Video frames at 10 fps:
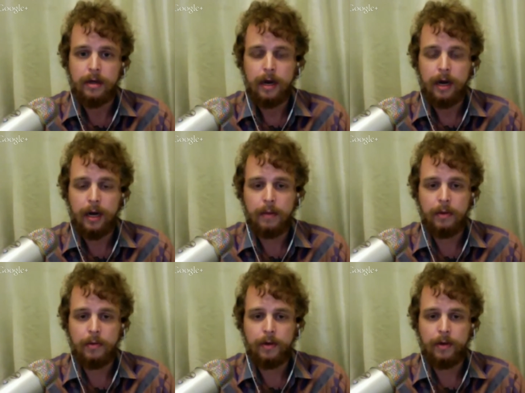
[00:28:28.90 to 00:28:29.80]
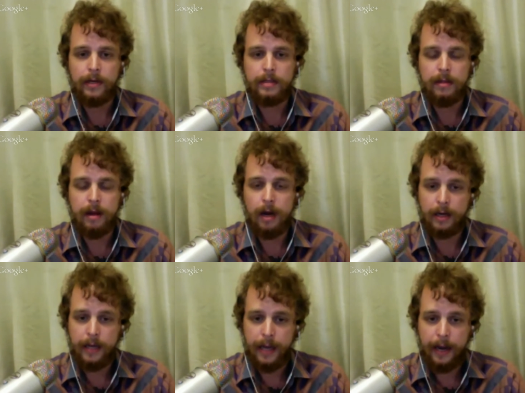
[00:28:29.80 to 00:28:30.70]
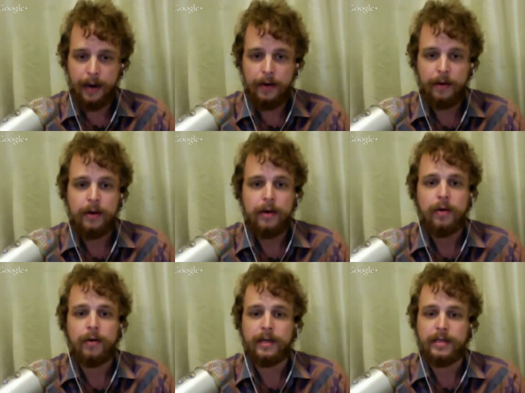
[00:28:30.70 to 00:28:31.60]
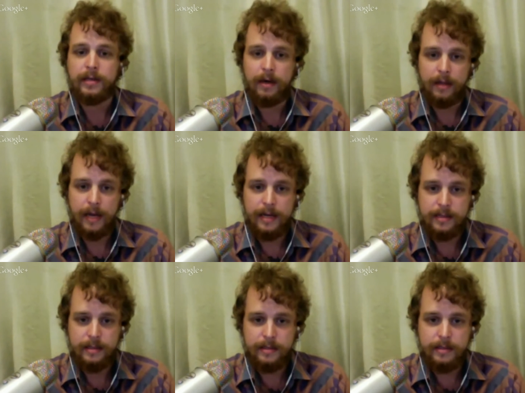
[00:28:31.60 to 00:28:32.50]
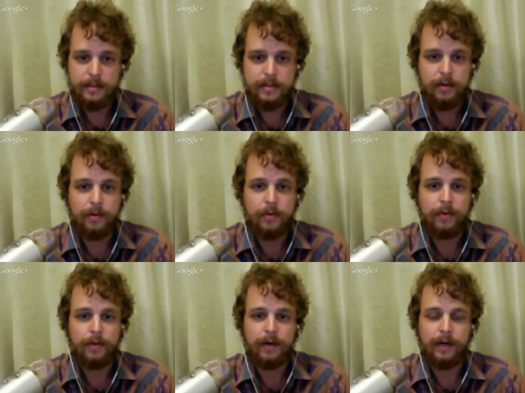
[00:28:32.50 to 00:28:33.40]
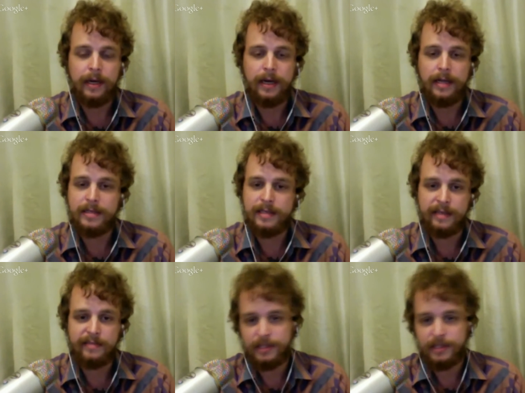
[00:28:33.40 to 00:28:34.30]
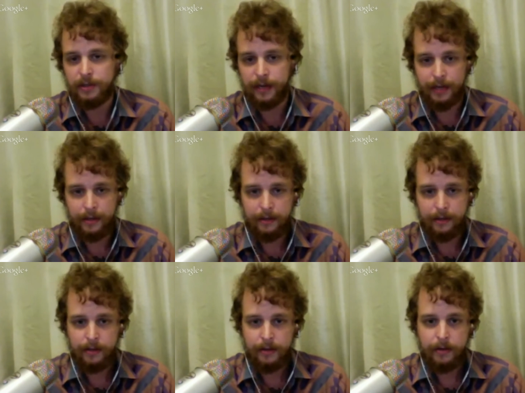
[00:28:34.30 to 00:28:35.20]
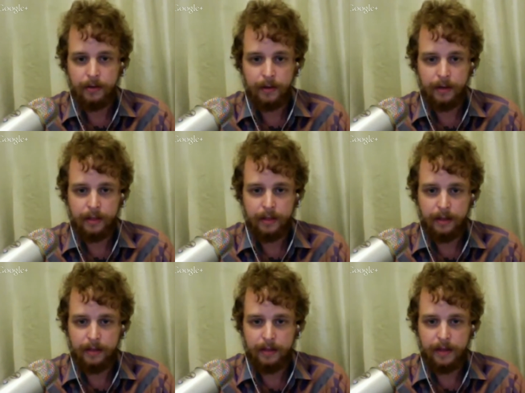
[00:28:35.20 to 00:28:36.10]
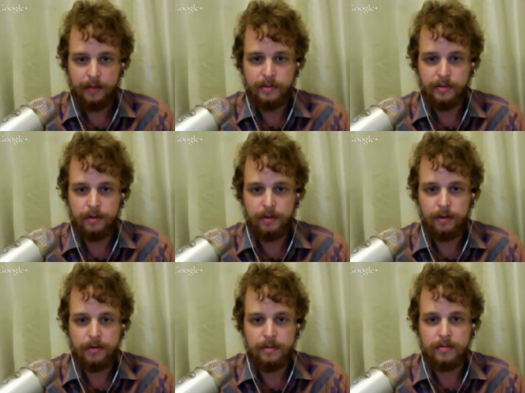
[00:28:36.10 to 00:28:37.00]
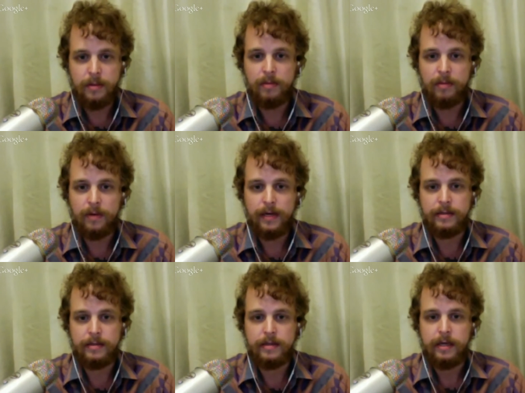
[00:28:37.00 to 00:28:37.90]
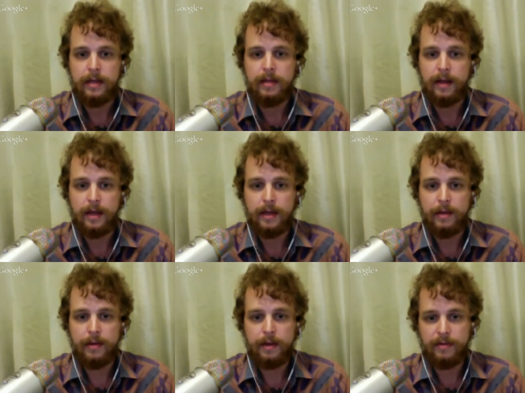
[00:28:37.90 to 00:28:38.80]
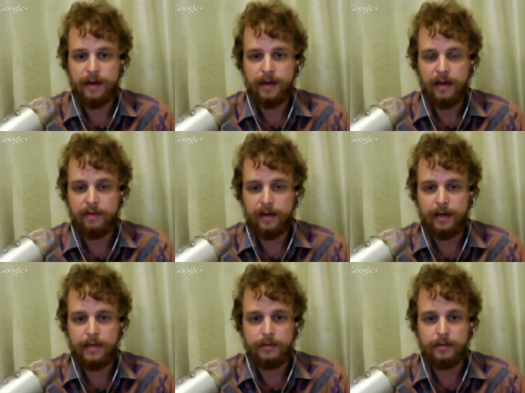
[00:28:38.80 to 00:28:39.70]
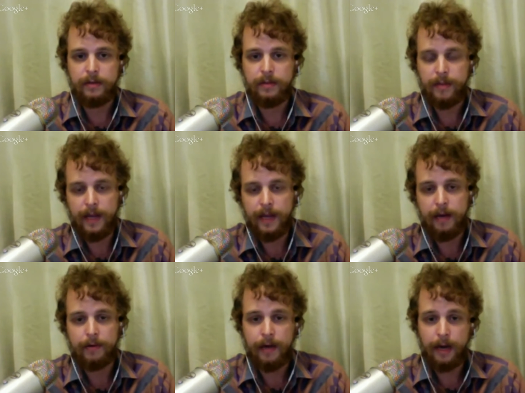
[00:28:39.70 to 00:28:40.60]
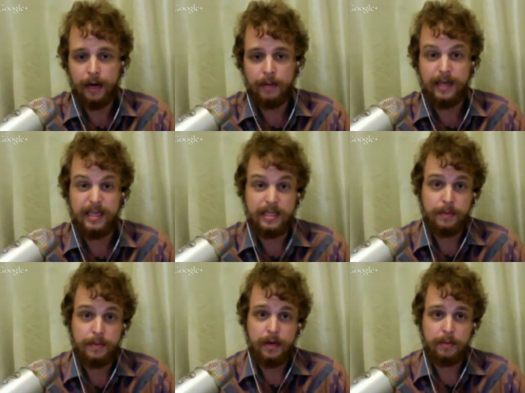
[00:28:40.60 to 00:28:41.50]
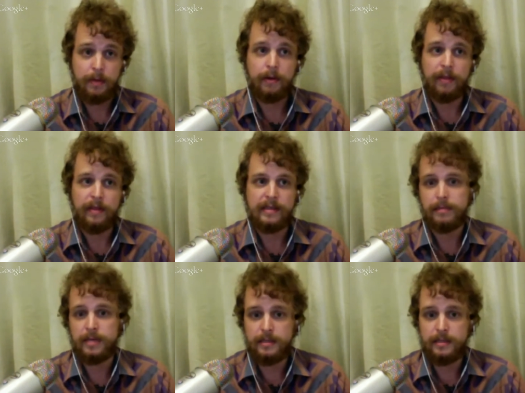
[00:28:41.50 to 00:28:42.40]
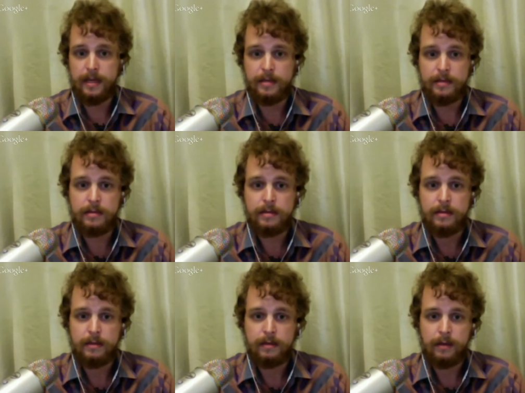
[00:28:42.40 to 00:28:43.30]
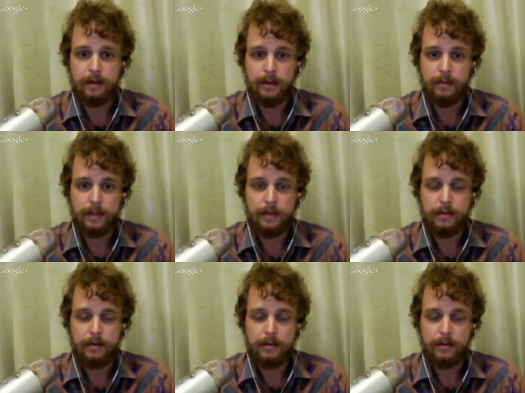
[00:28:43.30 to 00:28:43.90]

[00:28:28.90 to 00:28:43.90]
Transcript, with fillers: or it's lawn care, or guitar lessons, or gun safety training, or anything like that. Those are all small ways that you can find financial freedom in the counter economy and experiment with as a business. You know what I mean?